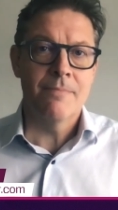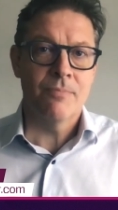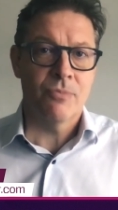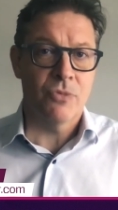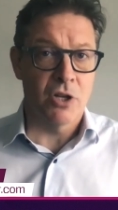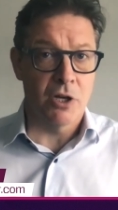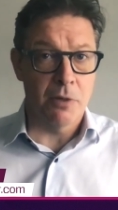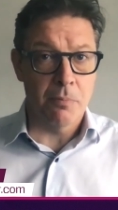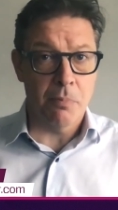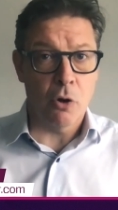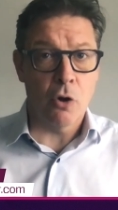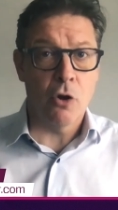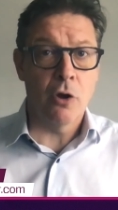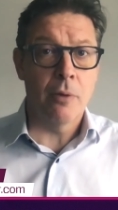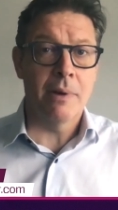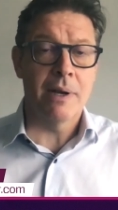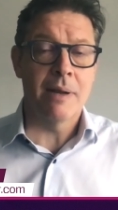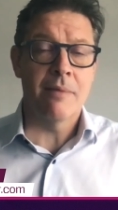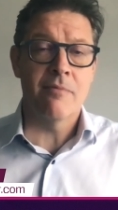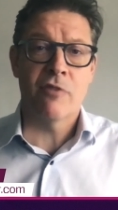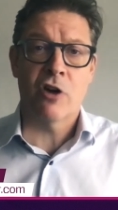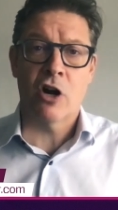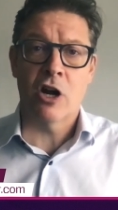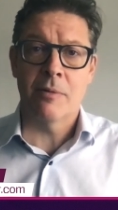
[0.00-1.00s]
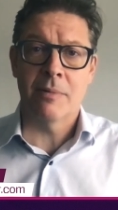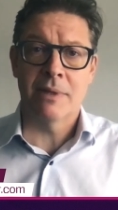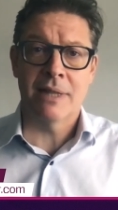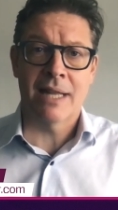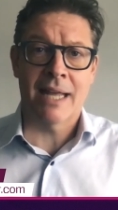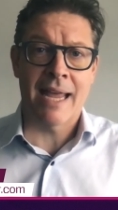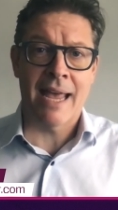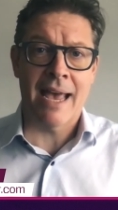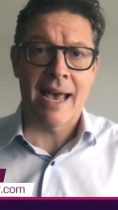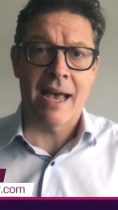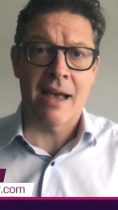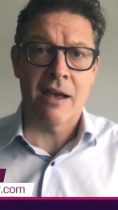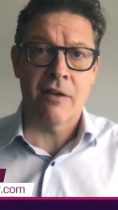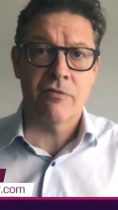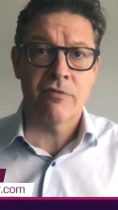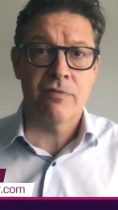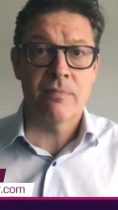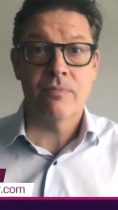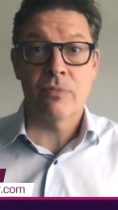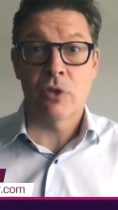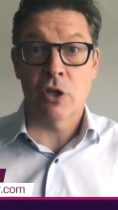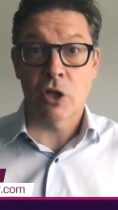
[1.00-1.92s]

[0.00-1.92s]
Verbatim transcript: the deployment environment they have,